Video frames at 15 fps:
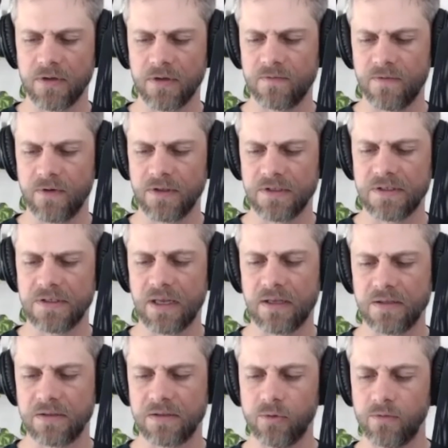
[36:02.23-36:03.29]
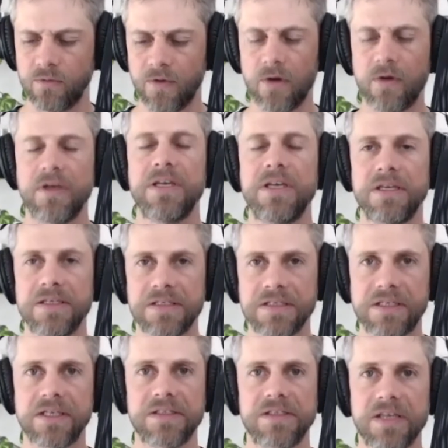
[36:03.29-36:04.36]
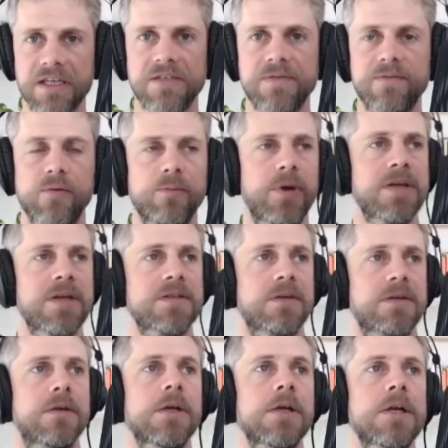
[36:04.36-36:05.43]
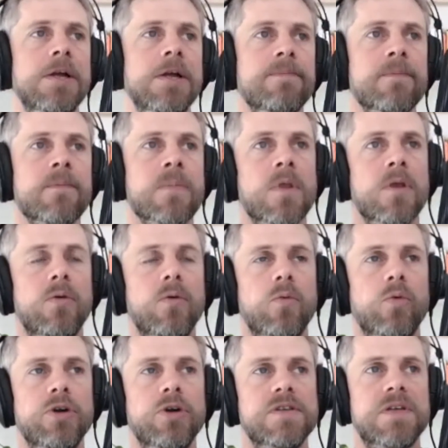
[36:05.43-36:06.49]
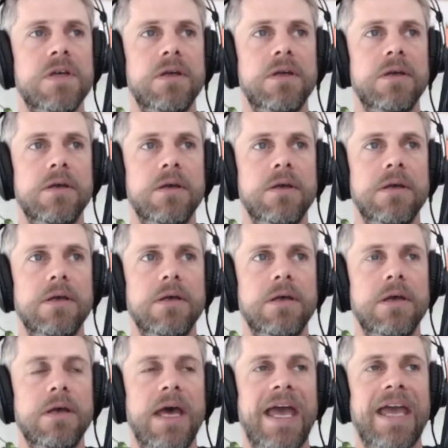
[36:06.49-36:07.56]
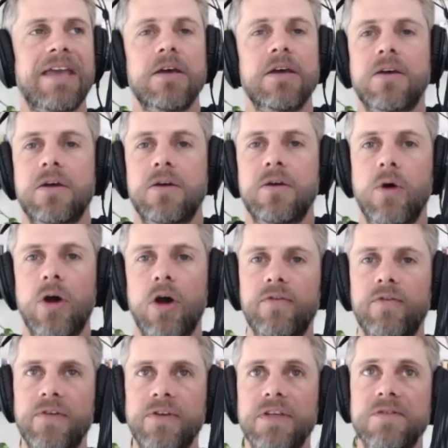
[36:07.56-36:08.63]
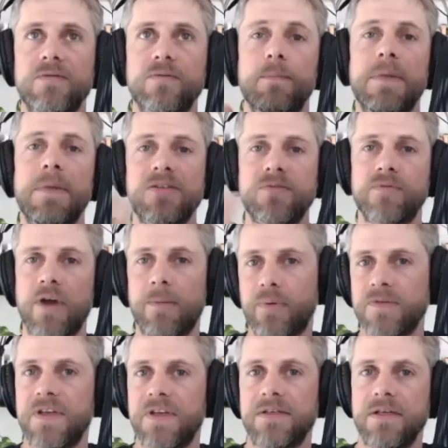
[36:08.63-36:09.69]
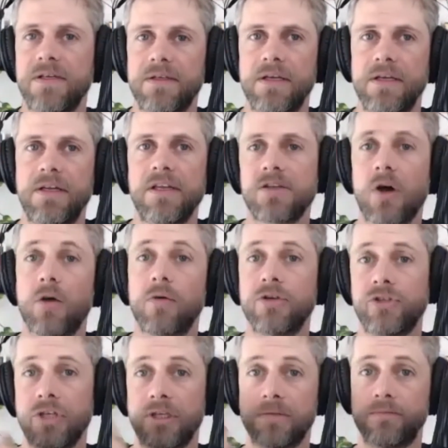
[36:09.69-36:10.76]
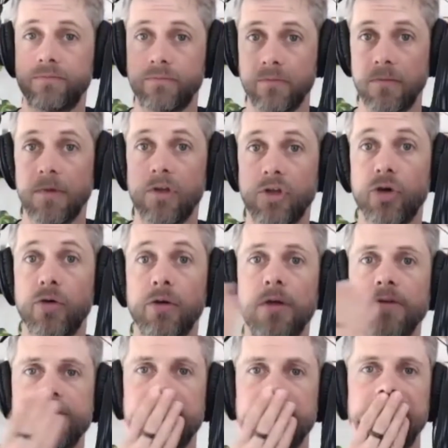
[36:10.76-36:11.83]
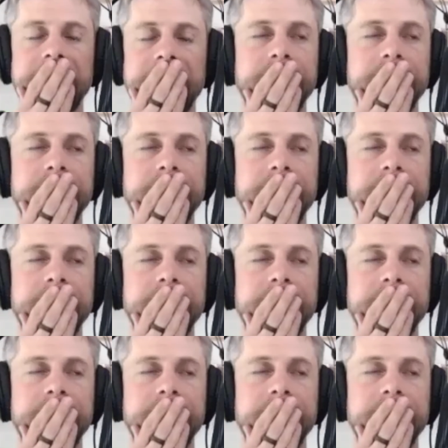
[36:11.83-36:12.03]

very sensible, very successful person, was anger quite often is misrepresented in its origin neurologically.